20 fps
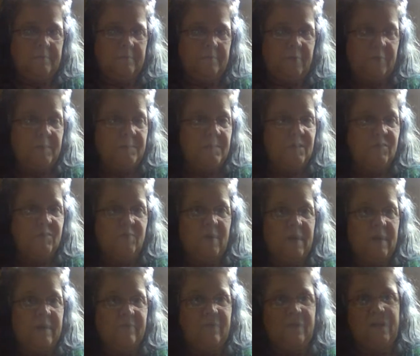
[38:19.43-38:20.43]
pretty much run
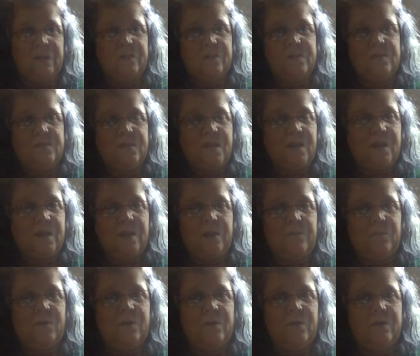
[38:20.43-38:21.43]
out of things to say.
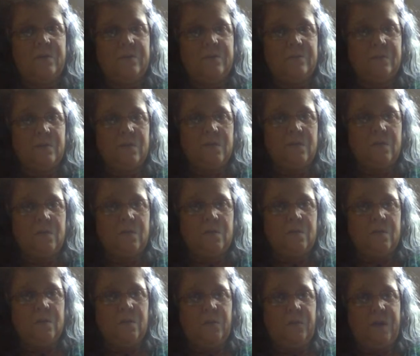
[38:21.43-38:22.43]
I'm going to
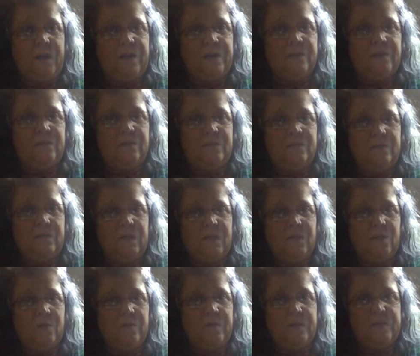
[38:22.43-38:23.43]
go ahead and
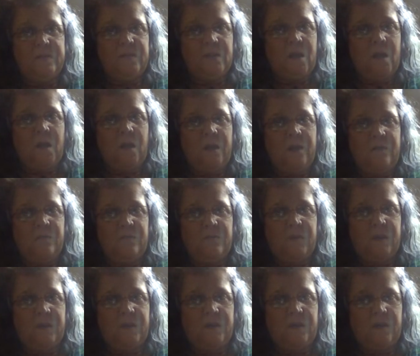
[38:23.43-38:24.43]
kill this live
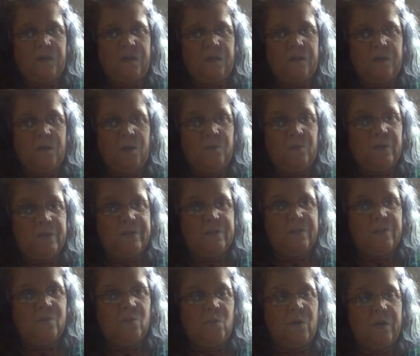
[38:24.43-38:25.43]
and uh, go
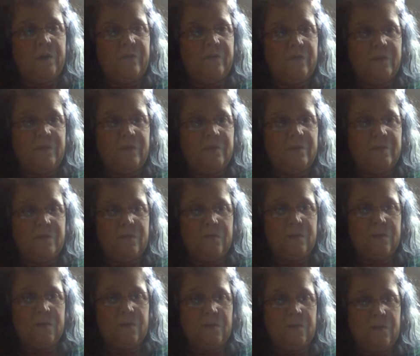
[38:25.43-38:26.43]
listen to one of the
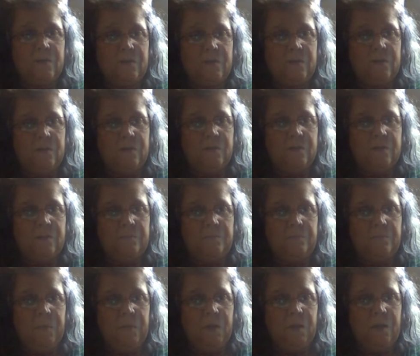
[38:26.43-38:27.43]

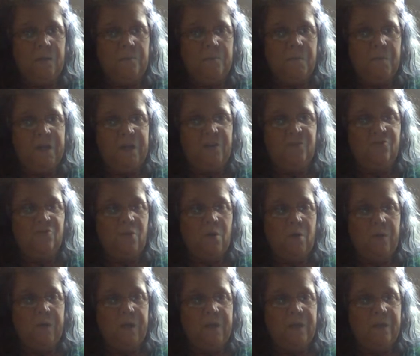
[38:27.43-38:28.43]
uh, money
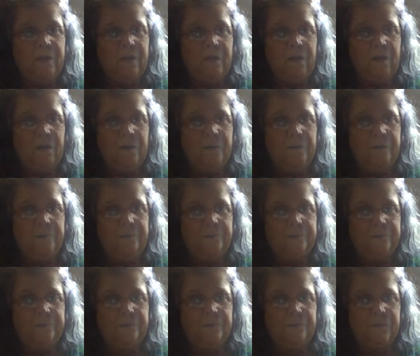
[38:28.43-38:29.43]
drawing um,
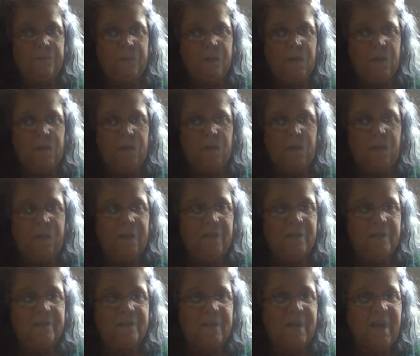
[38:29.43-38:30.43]

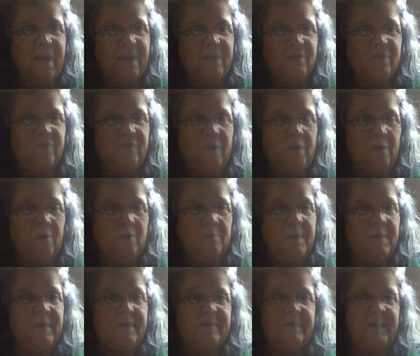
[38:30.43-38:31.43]
endless cash flow
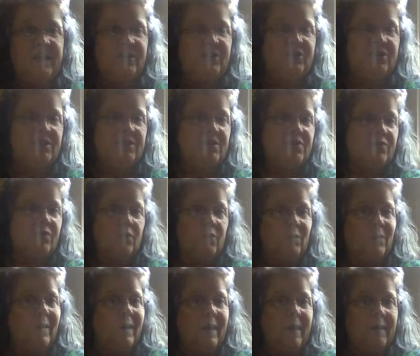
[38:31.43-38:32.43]
meditations for
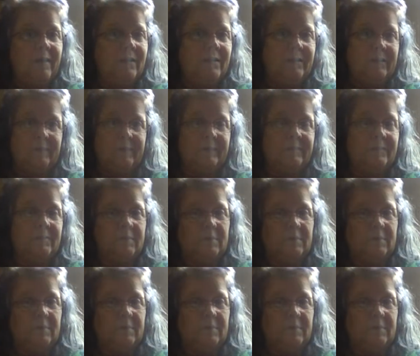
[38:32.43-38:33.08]
a while and